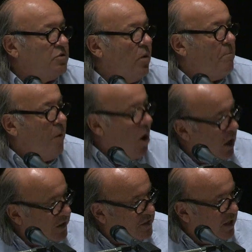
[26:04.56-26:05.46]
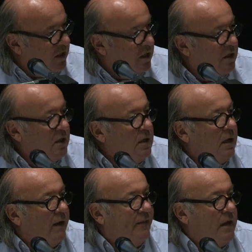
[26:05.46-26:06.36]
were policy,
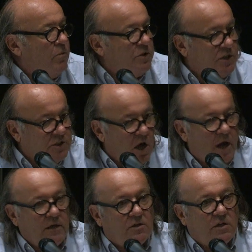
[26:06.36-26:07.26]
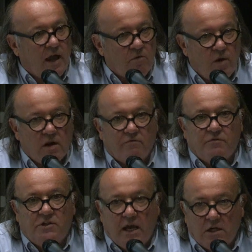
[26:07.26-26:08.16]
and they were designed to get rid
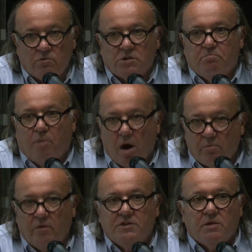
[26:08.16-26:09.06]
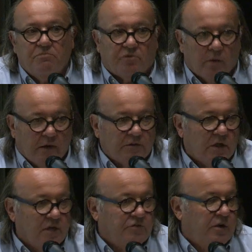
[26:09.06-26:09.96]
of dangerous barbarism throughout the
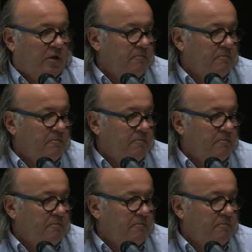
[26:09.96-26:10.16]
country.